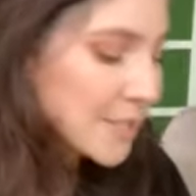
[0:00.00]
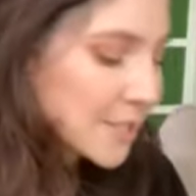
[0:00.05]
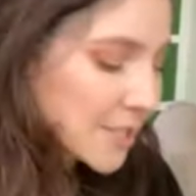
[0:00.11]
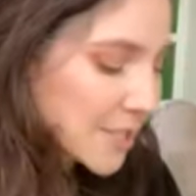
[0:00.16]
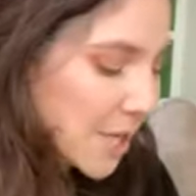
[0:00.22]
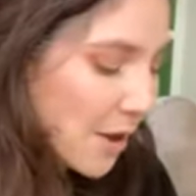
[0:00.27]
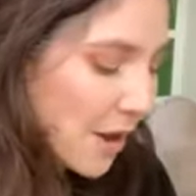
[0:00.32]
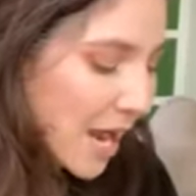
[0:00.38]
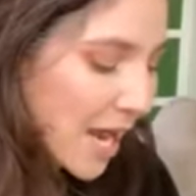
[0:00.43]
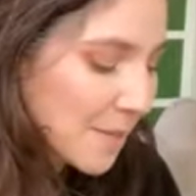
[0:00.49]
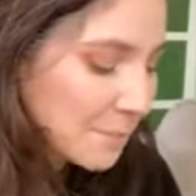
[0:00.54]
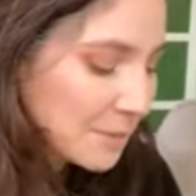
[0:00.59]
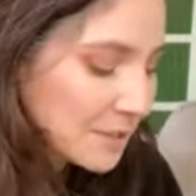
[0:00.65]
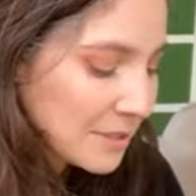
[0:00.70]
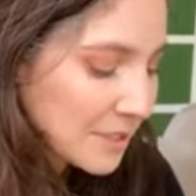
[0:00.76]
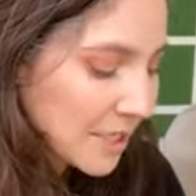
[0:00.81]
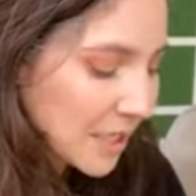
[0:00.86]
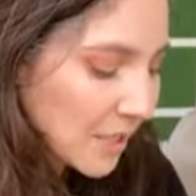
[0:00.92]
So I
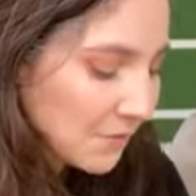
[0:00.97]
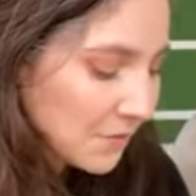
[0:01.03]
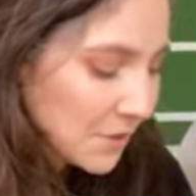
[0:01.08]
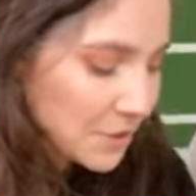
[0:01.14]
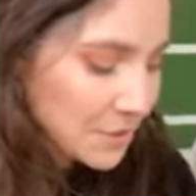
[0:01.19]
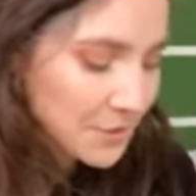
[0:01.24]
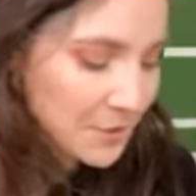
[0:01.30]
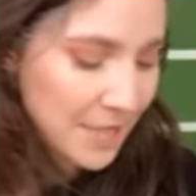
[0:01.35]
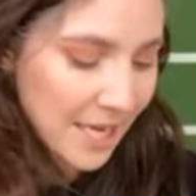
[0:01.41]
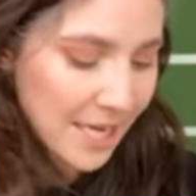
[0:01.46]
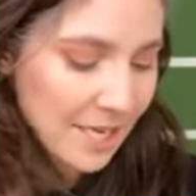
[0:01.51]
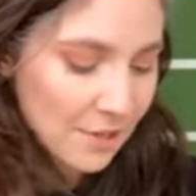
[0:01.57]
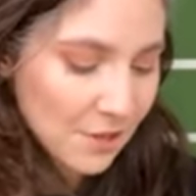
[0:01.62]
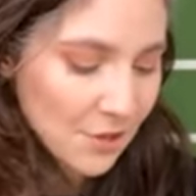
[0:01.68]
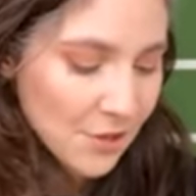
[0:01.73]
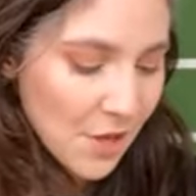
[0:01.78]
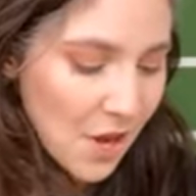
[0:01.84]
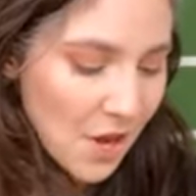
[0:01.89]
believe the
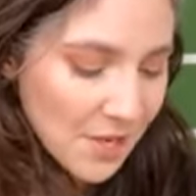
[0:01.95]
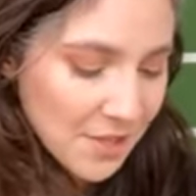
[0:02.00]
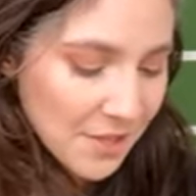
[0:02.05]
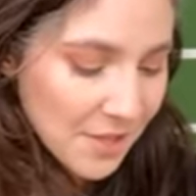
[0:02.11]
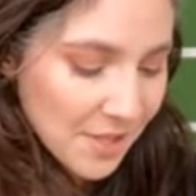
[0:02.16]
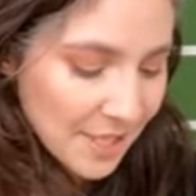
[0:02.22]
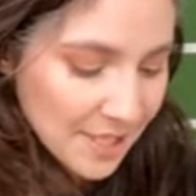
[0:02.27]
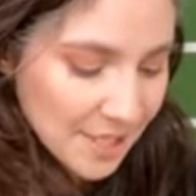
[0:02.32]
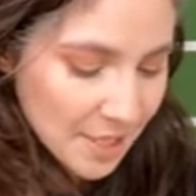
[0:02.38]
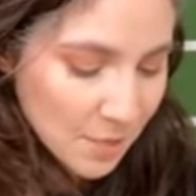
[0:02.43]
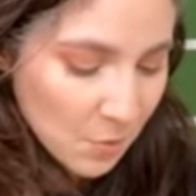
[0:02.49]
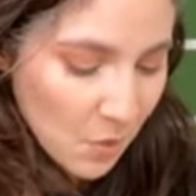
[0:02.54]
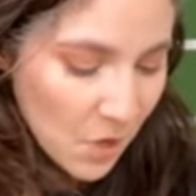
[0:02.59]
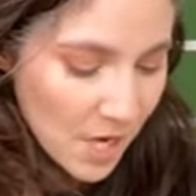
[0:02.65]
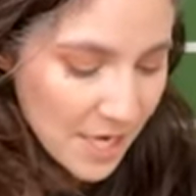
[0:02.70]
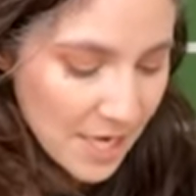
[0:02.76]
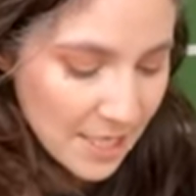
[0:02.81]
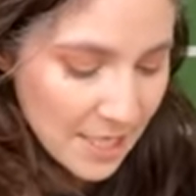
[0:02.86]
length on this
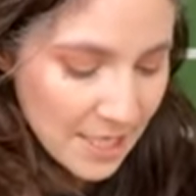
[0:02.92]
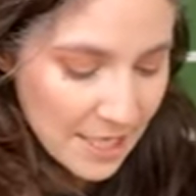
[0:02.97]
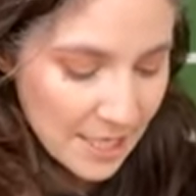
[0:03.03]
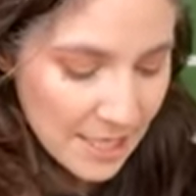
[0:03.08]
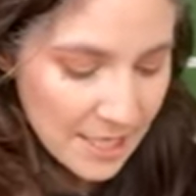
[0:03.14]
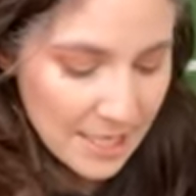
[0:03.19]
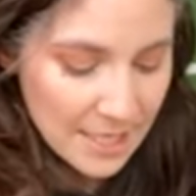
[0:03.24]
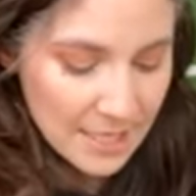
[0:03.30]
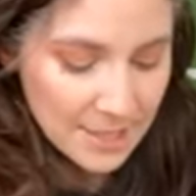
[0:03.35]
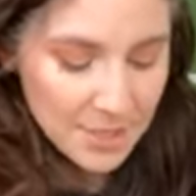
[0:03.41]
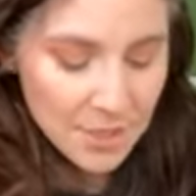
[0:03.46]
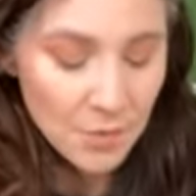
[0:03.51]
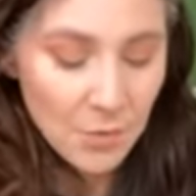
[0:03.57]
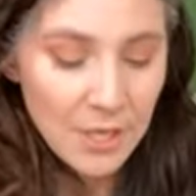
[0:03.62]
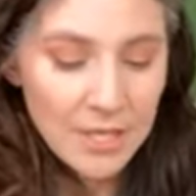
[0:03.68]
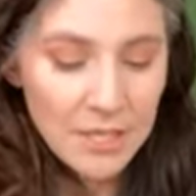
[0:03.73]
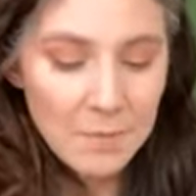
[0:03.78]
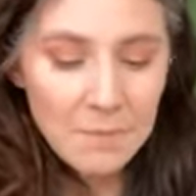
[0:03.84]
one is
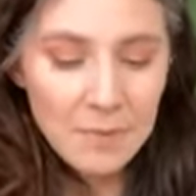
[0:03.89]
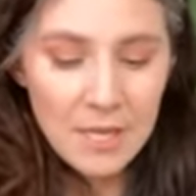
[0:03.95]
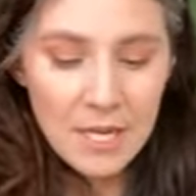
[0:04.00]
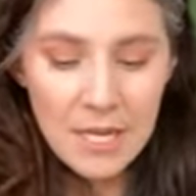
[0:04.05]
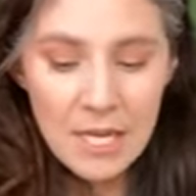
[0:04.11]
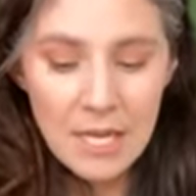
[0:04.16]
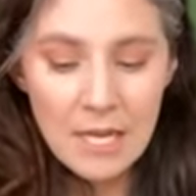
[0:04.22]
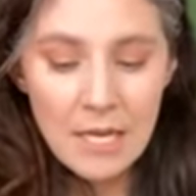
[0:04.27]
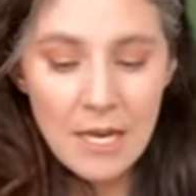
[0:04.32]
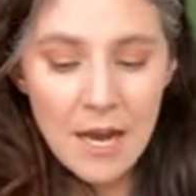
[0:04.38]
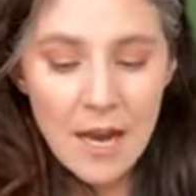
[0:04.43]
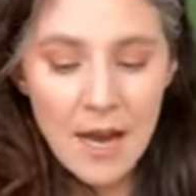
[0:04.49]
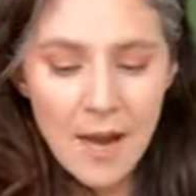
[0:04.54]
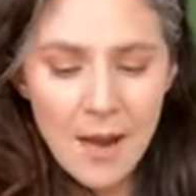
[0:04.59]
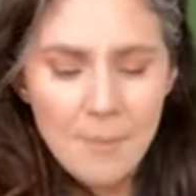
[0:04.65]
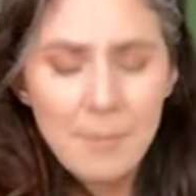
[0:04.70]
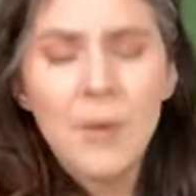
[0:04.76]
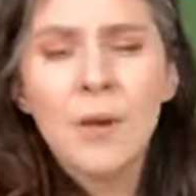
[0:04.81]
going to be
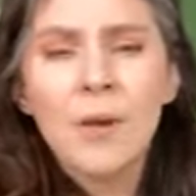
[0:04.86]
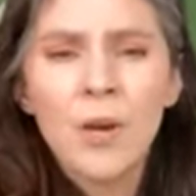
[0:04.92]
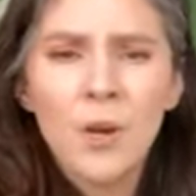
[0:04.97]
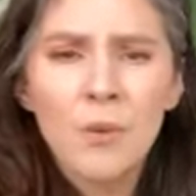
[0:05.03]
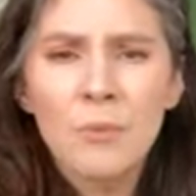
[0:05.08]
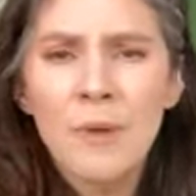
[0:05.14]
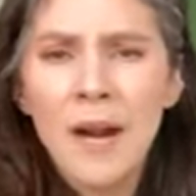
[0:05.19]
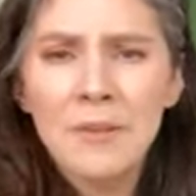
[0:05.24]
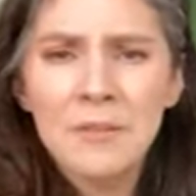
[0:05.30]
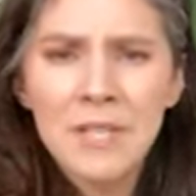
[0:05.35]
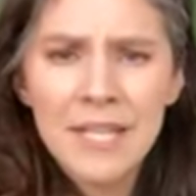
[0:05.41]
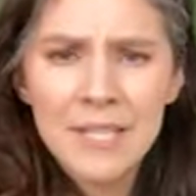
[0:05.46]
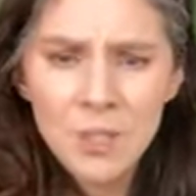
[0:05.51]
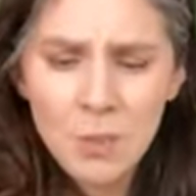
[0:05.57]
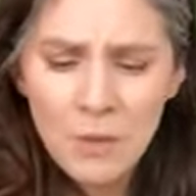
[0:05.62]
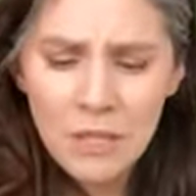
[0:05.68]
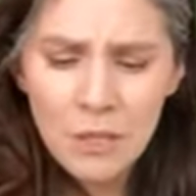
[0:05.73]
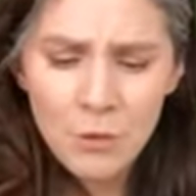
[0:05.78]
um, around
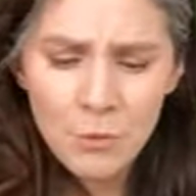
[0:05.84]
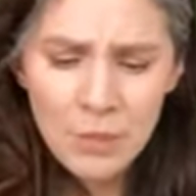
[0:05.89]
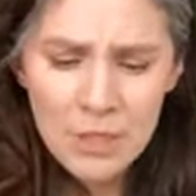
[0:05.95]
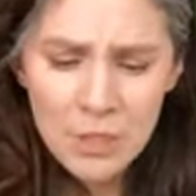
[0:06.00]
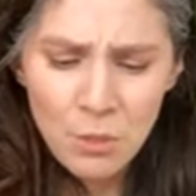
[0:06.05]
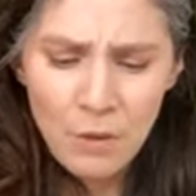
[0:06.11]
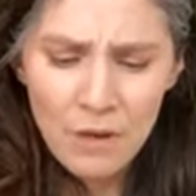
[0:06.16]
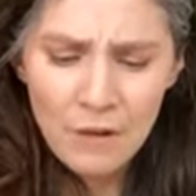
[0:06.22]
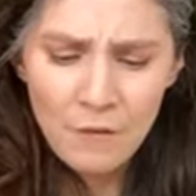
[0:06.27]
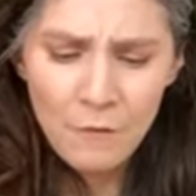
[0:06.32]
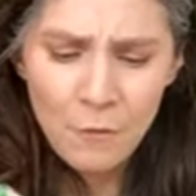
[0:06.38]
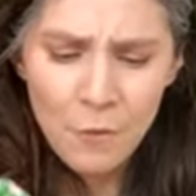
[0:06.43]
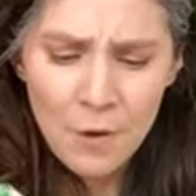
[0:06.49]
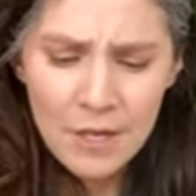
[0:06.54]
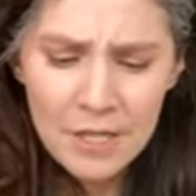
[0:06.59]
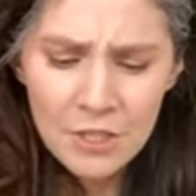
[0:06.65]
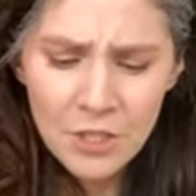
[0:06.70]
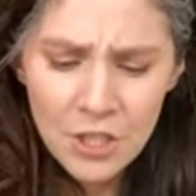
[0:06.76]
like 23,
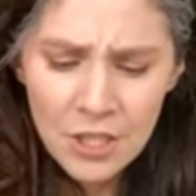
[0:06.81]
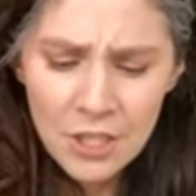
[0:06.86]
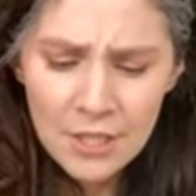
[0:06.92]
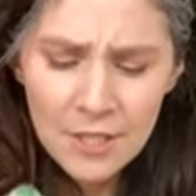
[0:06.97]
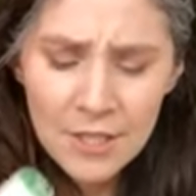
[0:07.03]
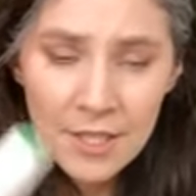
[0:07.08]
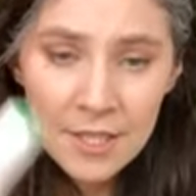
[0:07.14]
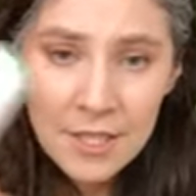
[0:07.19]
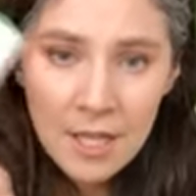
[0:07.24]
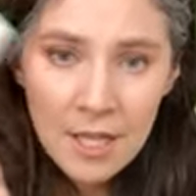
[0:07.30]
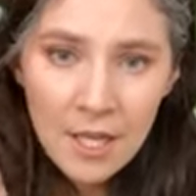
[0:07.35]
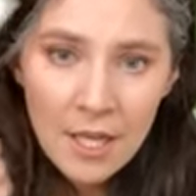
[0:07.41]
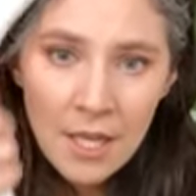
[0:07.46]
24 inches.